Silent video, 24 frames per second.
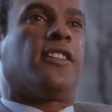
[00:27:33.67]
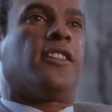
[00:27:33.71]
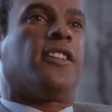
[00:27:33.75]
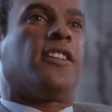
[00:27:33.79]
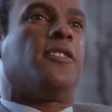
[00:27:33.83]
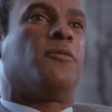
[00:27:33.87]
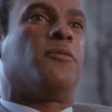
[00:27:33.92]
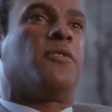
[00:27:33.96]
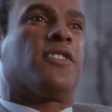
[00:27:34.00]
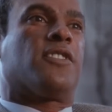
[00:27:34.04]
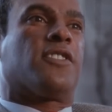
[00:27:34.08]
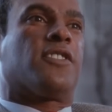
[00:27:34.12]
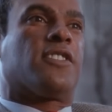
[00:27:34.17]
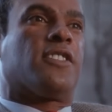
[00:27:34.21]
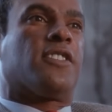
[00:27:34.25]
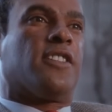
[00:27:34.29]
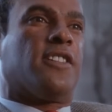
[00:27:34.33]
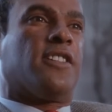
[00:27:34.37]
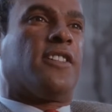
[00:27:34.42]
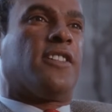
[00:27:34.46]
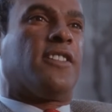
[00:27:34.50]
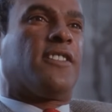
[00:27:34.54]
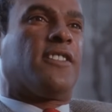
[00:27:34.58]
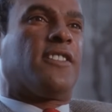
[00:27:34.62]
It was
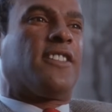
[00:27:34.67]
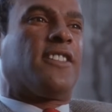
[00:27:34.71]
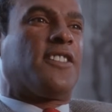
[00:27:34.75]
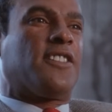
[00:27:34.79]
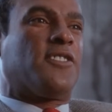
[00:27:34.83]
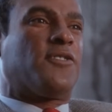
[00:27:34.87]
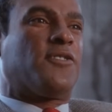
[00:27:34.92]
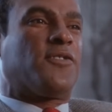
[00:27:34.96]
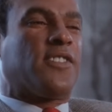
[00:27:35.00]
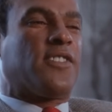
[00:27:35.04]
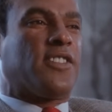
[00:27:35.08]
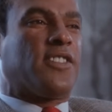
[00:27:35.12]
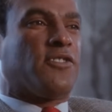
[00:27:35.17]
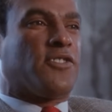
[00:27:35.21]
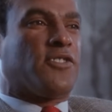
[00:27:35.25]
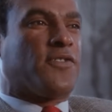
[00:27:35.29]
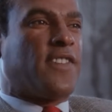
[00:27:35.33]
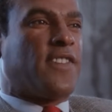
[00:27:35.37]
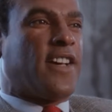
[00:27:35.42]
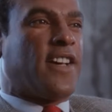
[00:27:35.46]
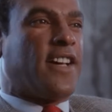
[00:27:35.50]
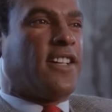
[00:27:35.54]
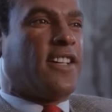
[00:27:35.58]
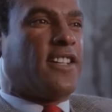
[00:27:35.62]

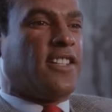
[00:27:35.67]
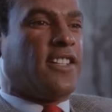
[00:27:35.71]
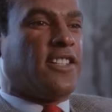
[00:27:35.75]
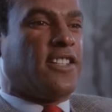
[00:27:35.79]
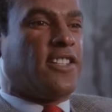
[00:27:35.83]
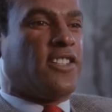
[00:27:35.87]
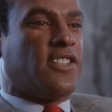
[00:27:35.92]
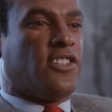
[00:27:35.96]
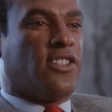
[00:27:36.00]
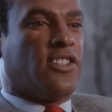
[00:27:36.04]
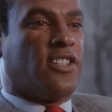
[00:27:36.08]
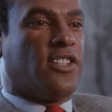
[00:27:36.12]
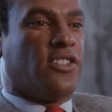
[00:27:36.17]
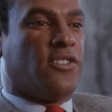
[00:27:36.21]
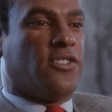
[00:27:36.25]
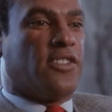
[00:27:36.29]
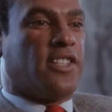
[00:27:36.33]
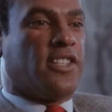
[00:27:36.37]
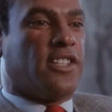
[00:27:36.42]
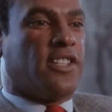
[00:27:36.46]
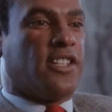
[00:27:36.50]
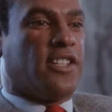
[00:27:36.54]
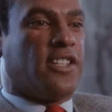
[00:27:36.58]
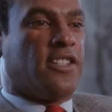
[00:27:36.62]
finally
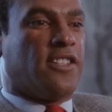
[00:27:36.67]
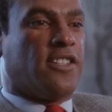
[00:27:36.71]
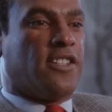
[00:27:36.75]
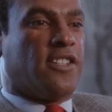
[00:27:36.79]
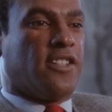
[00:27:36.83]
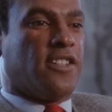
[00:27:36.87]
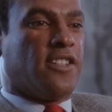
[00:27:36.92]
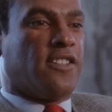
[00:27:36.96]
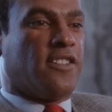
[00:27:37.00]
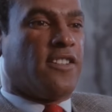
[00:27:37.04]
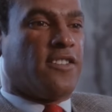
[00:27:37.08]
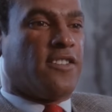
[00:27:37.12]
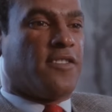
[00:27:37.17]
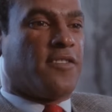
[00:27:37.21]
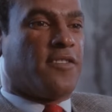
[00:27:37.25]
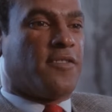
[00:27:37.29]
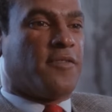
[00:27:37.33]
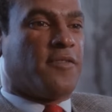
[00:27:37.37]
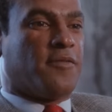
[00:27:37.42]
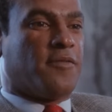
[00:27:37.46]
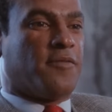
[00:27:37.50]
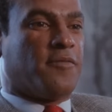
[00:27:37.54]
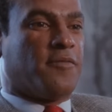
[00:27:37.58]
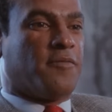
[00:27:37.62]
concluded that,
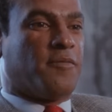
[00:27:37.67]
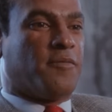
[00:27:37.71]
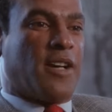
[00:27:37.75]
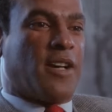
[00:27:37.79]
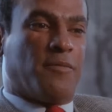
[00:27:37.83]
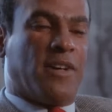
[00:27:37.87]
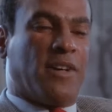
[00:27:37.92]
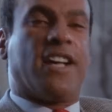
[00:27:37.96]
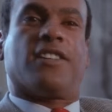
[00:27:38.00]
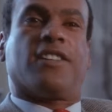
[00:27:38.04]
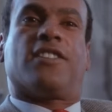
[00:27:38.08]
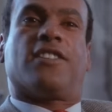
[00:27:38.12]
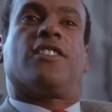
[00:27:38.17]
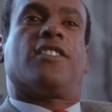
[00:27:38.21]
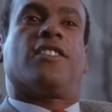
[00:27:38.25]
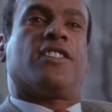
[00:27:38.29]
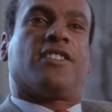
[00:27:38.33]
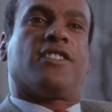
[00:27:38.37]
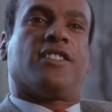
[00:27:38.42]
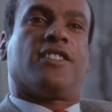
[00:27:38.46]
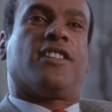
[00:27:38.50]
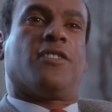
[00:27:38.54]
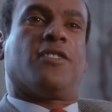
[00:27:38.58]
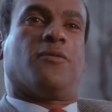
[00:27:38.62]
by my
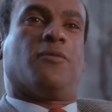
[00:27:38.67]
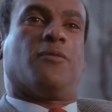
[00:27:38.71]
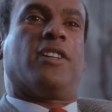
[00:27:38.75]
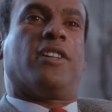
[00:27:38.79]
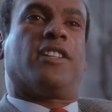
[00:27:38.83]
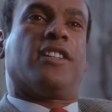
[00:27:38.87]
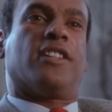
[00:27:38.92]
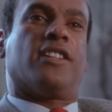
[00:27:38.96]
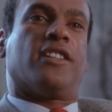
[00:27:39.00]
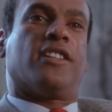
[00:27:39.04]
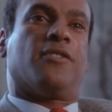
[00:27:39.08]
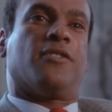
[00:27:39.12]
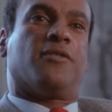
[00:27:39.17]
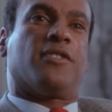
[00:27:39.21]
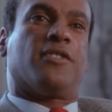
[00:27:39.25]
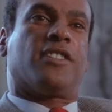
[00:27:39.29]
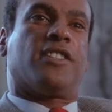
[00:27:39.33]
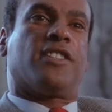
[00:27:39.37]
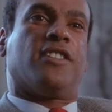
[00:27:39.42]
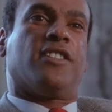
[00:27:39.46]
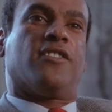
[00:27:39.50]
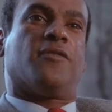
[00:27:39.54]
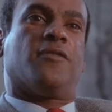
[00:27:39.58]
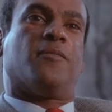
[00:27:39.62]
attorneys anyway, that he was
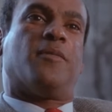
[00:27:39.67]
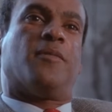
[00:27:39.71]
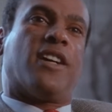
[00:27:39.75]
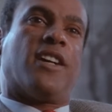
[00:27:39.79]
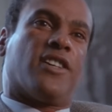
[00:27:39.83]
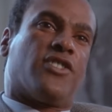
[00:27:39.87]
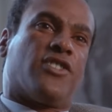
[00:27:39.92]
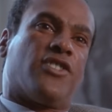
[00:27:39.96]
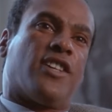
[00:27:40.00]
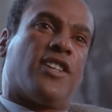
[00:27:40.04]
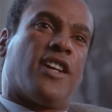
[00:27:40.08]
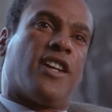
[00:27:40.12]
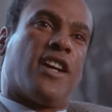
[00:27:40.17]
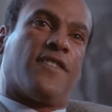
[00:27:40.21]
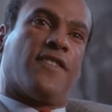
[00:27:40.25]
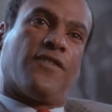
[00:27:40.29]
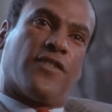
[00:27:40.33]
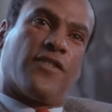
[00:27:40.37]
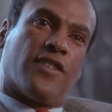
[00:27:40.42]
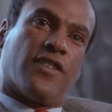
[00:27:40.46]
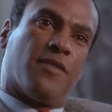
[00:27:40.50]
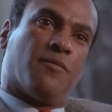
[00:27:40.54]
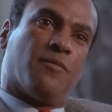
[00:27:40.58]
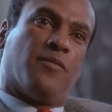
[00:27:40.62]
killed by a shot
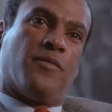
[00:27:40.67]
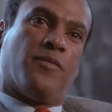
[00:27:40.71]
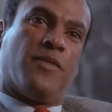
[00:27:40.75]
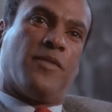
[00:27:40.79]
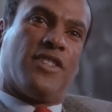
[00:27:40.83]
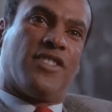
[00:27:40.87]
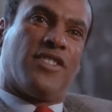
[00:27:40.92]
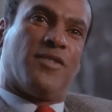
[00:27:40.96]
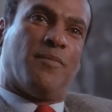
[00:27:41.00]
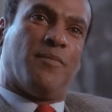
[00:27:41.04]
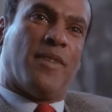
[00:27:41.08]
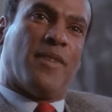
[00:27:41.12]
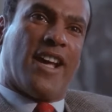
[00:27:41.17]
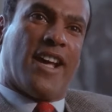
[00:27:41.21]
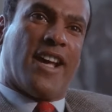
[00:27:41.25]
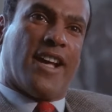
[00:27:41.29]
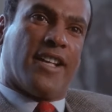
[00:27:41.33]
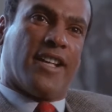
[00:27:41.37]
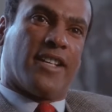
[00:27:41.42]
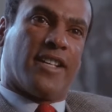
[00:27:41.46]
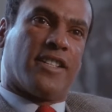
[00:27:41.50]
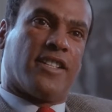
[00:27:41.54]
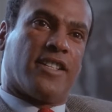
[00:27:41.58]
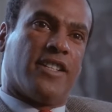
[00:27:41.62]
from his
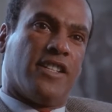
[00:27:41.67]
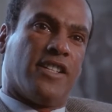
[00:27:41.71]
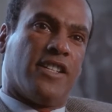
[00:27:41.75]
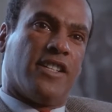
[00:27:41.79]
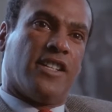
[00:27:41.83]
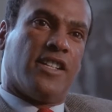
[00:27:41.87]
back